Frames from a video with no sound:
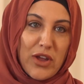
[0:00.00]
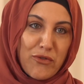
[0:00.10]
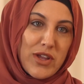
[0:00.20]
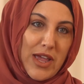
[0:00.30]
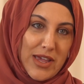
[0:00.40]

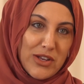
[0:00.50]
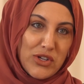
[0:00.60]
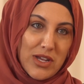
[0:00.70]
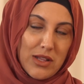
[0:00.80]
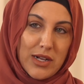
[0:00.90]
every
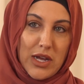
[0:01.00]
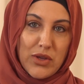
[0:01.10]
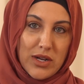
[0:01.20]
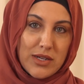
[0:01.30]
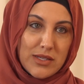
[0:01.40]
age, yeah, like our
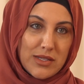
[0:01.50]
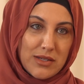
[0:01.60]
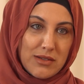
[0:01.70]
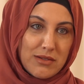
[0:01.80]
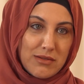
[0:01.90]

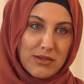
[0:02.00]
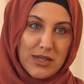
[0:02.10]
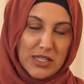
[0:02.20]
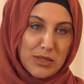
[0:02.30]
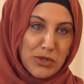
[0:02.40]
youngest
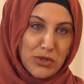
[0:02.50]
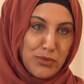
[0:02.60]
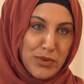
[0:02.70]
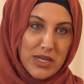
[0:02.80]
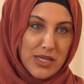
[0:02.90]
customer
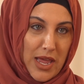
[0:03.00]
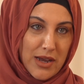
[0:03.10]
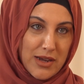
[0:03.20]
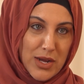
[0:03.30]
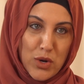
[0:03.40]
could be
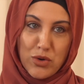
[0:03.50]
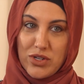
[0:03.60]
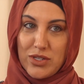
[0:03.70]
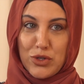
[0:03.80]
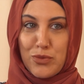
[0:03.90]
10 and our
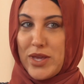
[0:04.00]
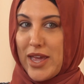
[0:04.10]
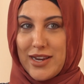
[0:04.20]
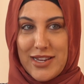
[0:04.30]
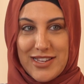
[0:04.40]
oldest could be
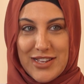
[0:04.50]
80.